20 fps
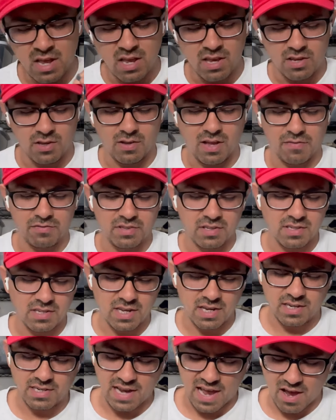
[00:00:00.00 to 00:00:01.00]
You'll have to
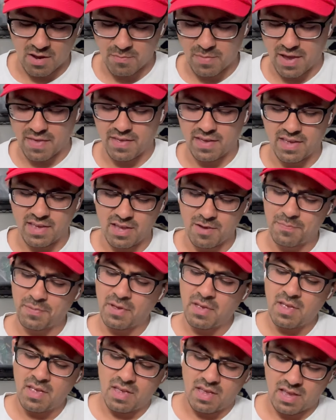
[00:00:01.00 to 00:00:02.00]
dig down by the hip,
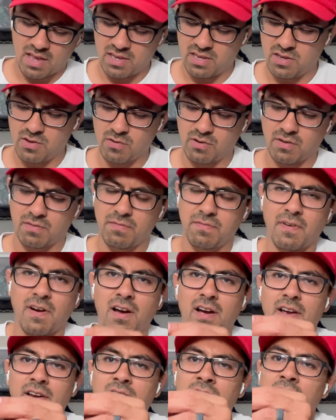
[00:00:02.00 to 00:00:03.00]
and you can
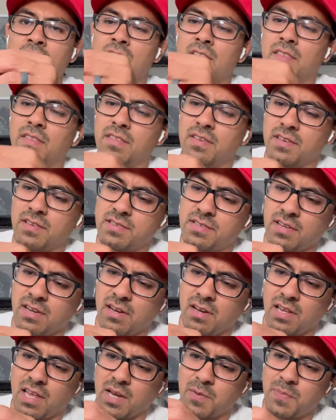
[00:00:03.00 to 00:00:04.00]
find this
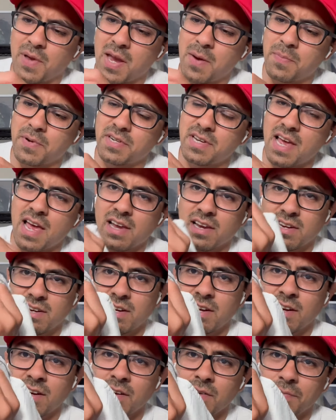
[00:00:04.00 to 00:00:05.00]
like paper tag in
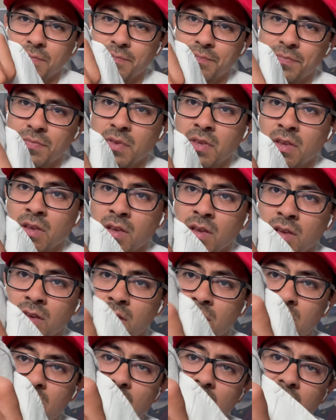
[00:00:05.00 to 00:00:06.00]
here.
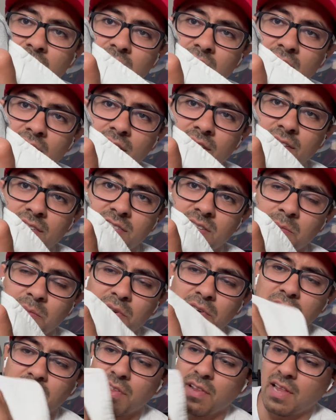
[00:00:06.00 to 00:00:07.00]
And again, it looks
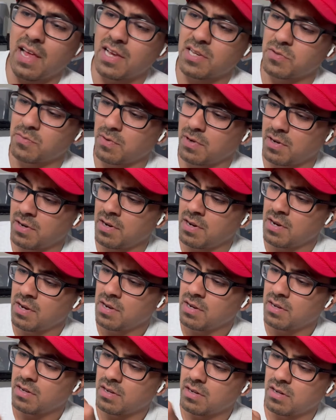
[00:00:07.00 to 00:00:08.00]
similar to the last one.
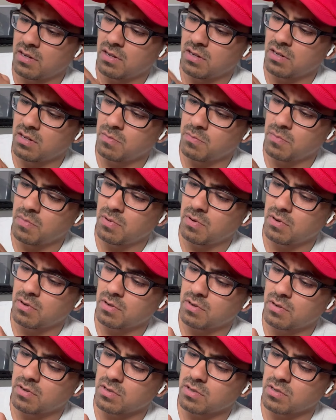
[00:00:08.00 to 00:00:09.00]
100%
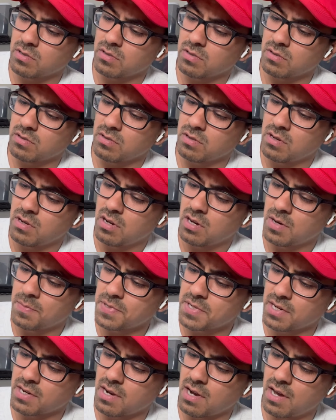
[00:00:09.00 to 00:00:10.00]

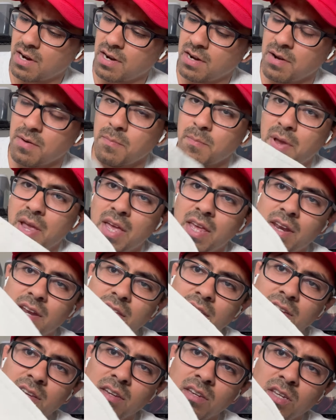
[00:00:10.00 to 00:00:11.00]
cotton, made
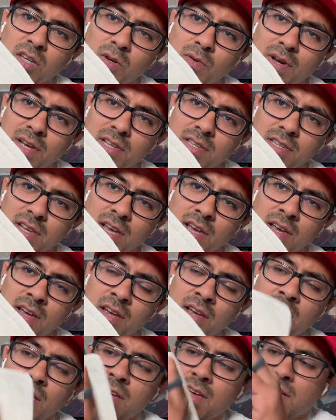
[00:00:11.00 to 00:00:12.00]
in
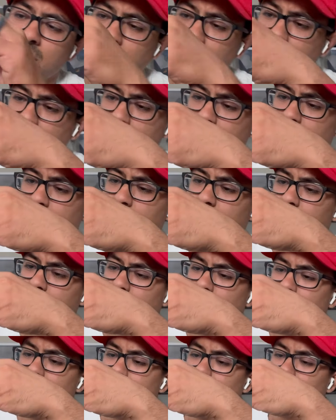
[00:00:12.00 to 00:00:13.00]
USA. And
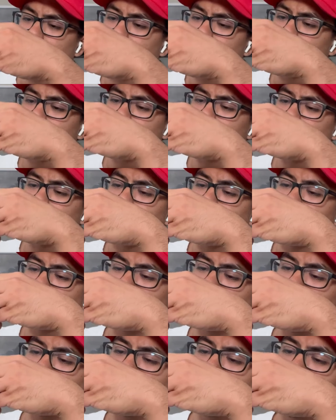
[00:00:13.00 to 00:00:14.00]
try to date this one, let me see.